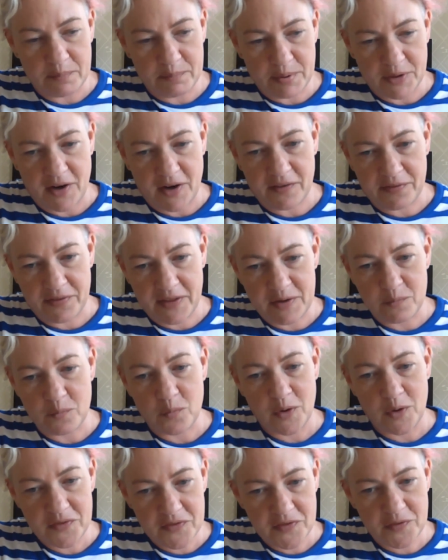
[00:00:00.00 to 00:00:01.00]
But I think
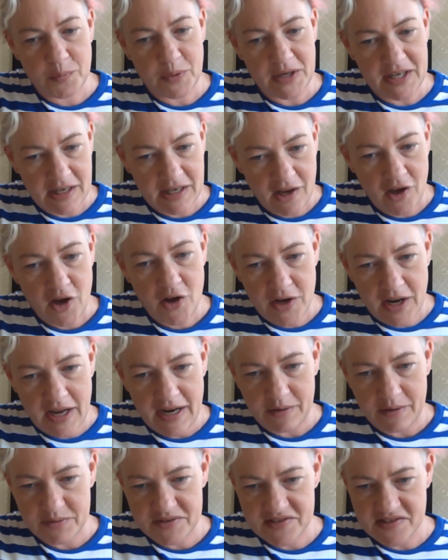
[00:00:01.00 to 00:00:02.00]
once we learn
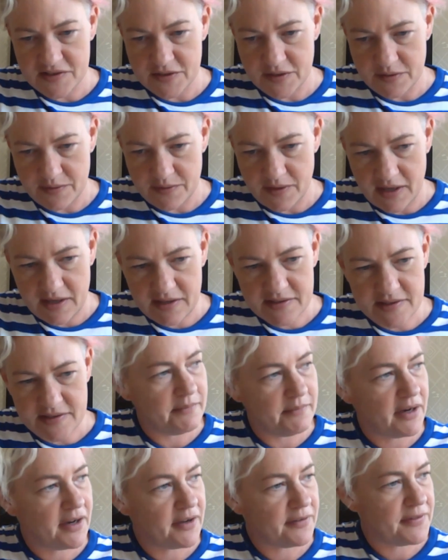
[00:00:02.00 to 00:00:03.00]
how to do that,
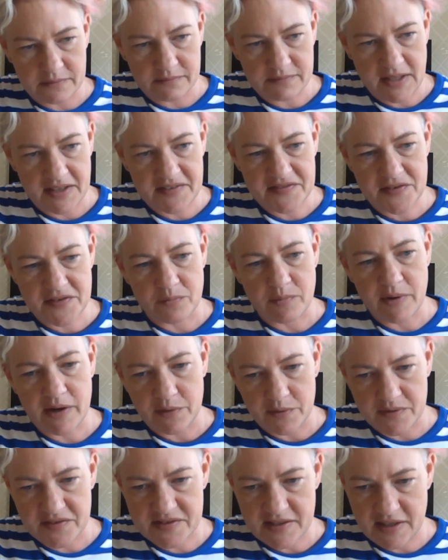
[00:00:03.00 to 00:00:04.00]
I think that's the
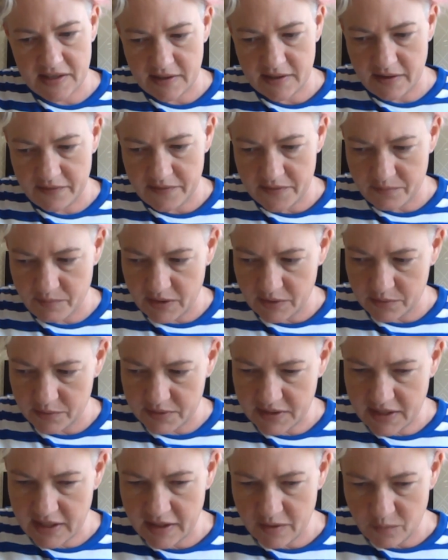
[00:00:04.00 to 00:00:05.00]
real skill and the real
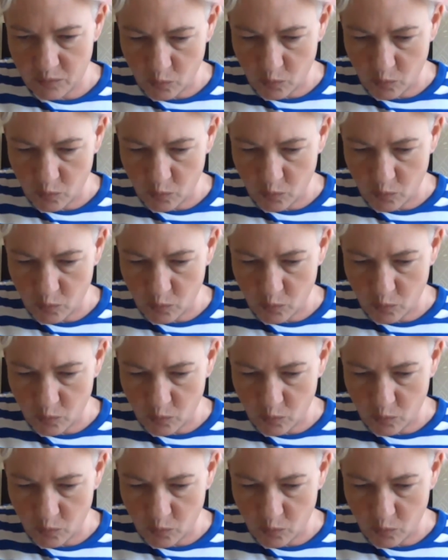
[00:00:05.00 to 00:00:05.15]
key.